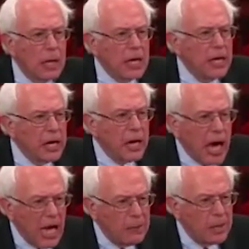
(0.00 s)
in an
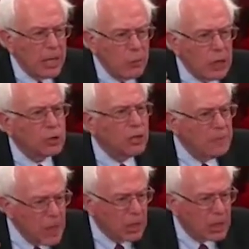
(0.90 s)
economy in which the
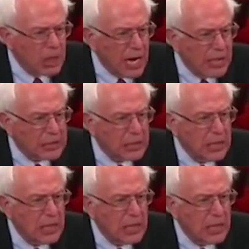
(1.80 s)
middle class